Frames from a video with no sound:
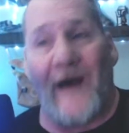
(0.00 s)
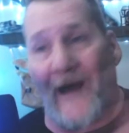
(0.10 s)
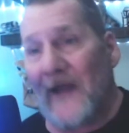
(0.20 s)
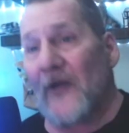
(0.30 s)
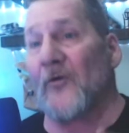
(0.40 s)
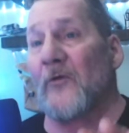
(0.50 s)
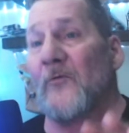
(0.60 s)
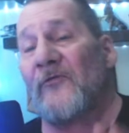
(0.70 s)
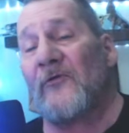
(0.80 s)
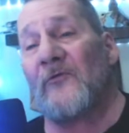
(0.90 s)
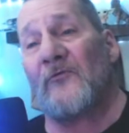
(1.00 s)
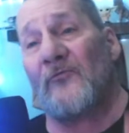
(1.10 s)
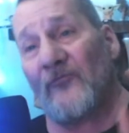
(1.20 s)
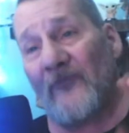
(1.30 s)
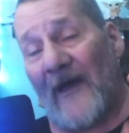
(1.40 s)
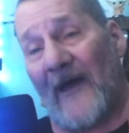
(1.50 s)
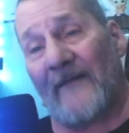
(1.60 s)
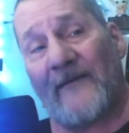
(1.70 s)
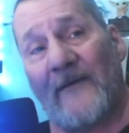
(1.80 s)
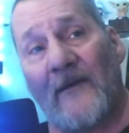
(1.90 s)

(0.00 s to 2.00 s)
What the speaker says: I agree with you that